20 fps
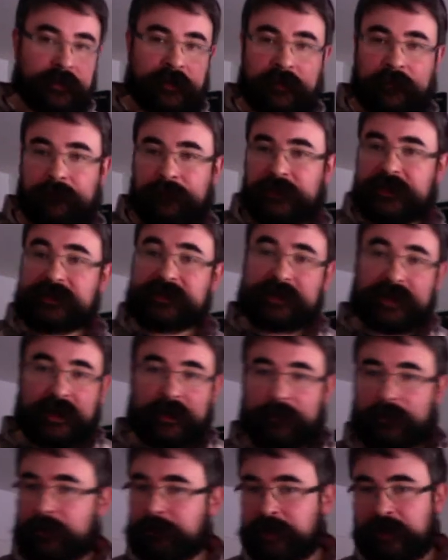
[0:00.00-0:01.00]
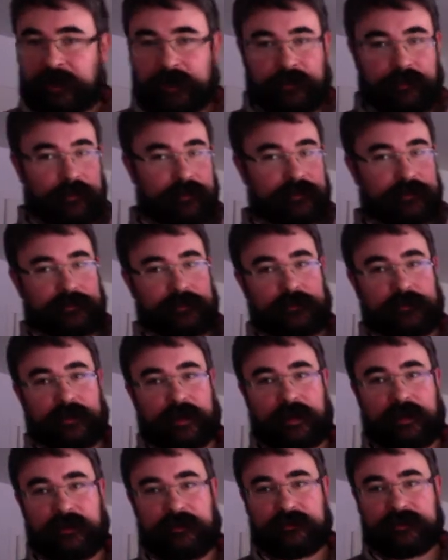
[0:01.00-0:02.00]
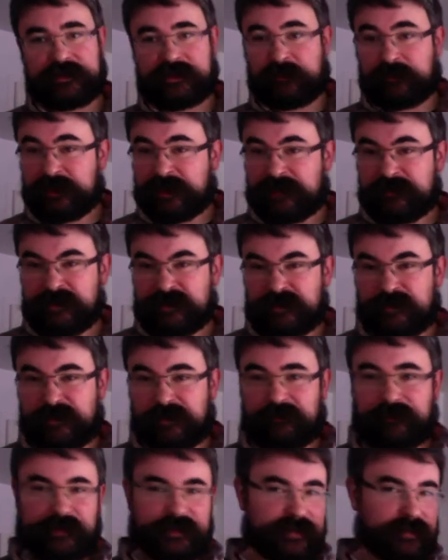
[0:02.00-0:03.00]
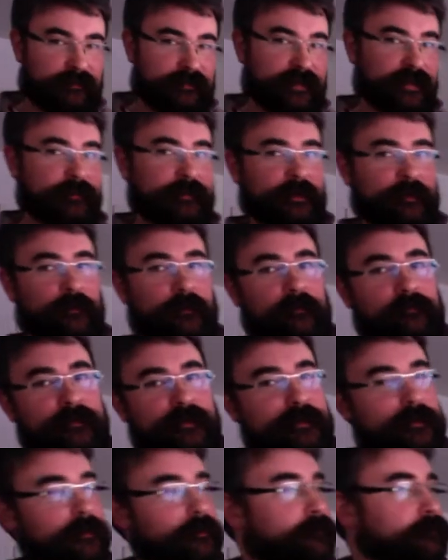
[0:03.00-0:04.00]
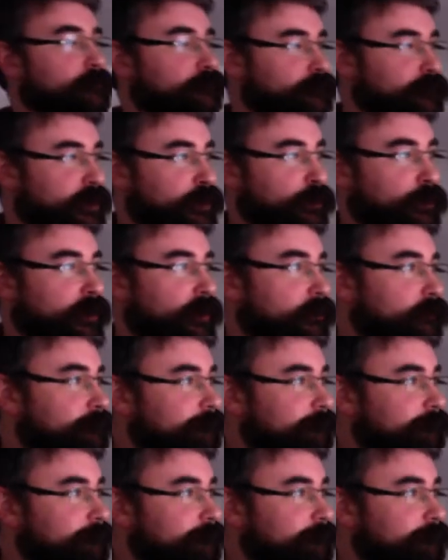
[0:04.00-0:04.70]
This time I'm not going to do that. Sometimes I'll do it, but sometimes I won't. So here we go.